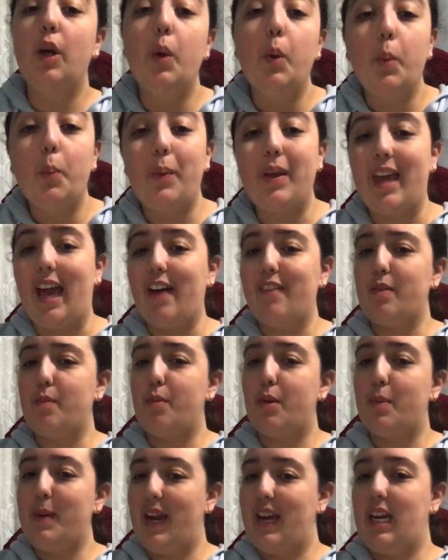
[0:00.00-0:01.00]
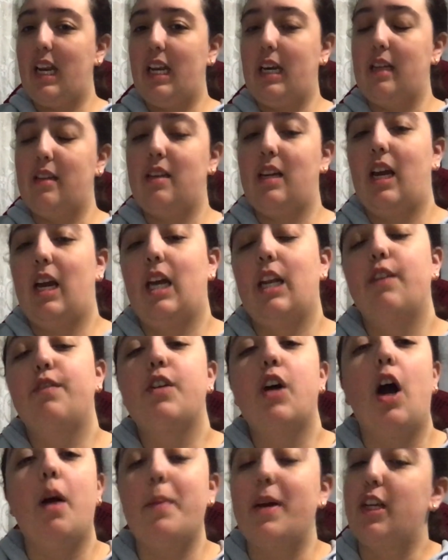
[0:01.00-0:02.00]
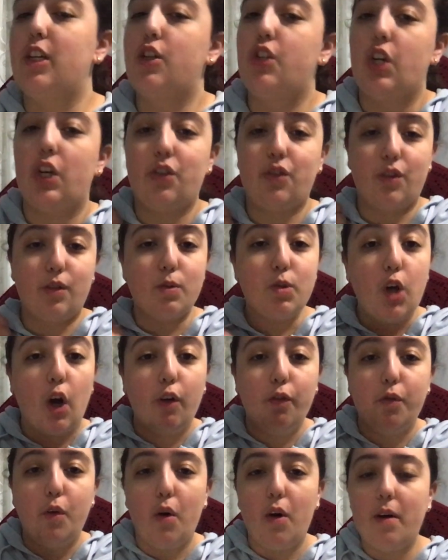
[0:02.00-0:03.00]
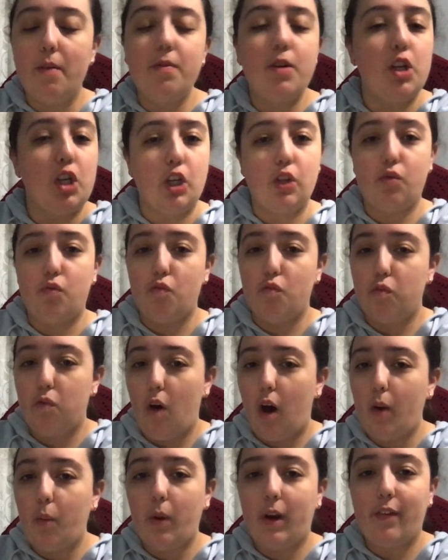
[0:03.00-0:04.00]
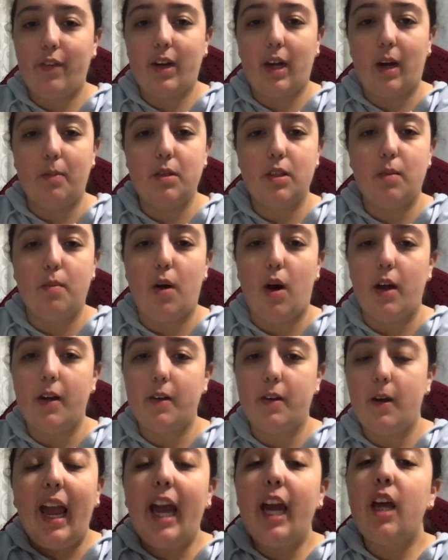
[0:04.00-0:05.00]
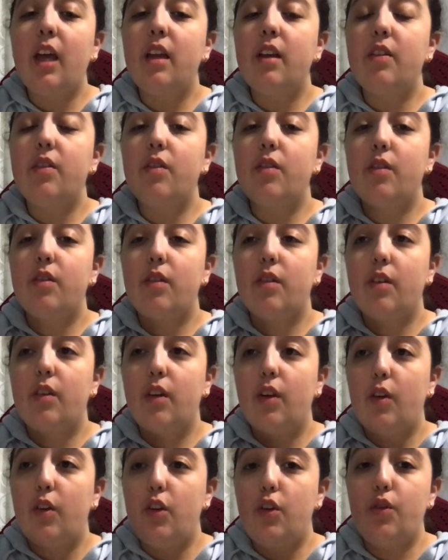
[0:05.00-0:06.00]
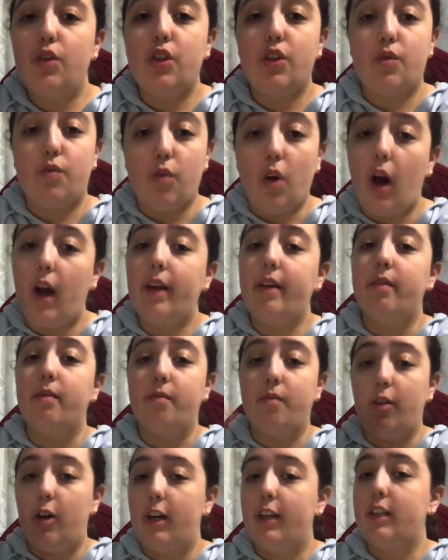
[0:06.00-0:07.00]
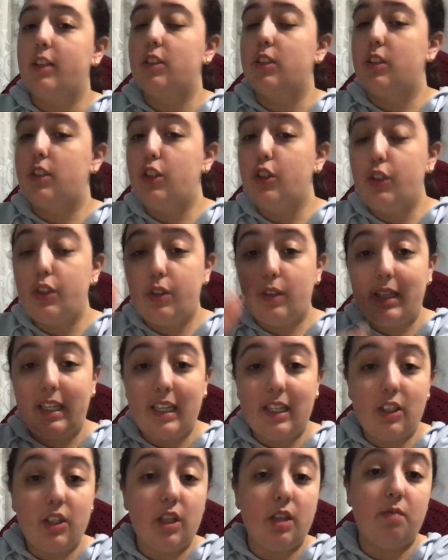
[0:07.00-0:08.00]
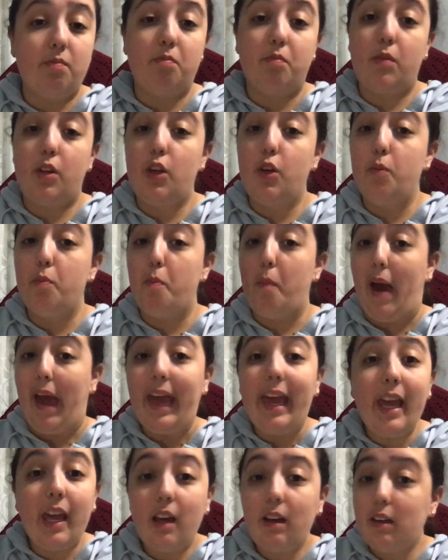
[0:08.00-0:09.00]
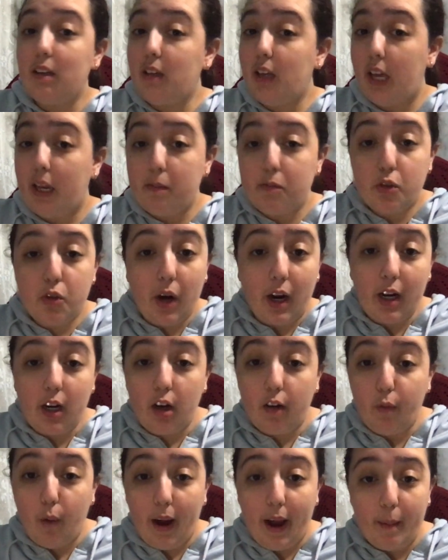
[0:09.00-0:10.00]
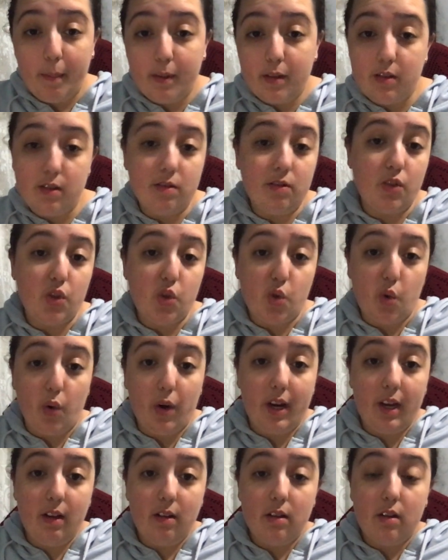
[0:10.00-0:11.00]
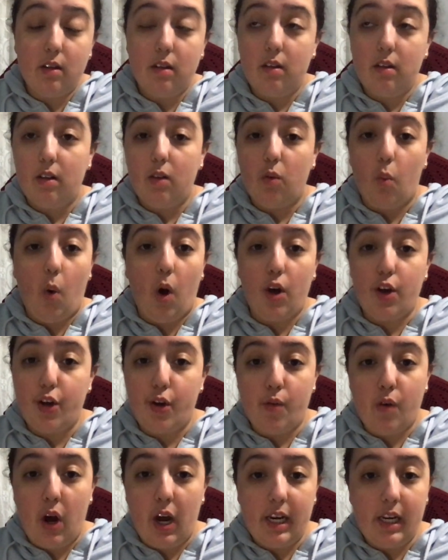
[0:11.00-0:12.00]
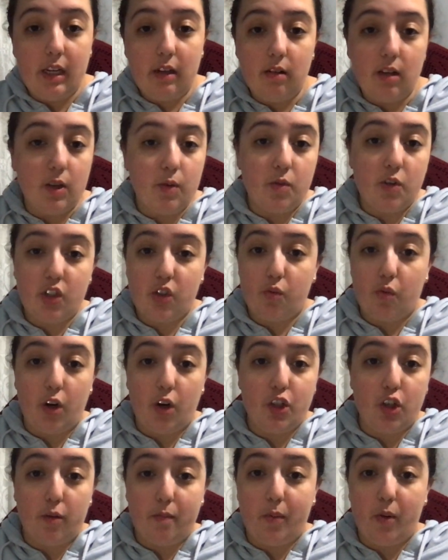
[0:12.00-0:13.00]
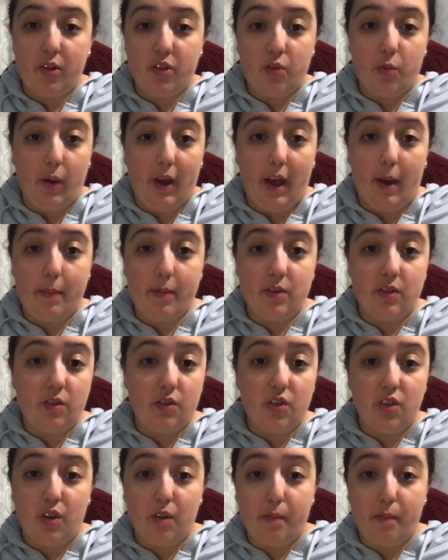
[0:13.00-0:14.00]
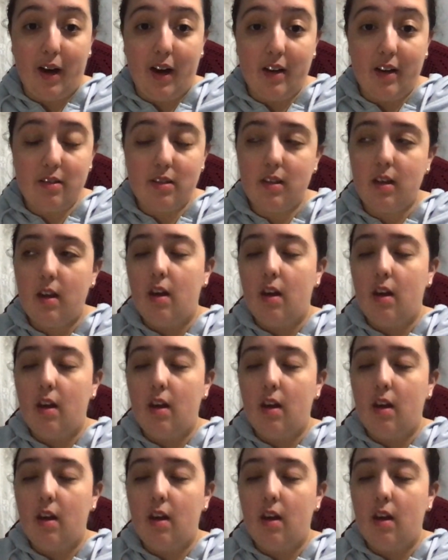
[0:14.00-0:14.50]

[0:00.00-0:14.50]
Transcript: but you haven't prepared anything ahead of time, and you just go for it. You just write whatever comes to mind, and you just write and write. And you may keep track of what happens in the story while you're writing, and just write dot points of what happens in certain parts.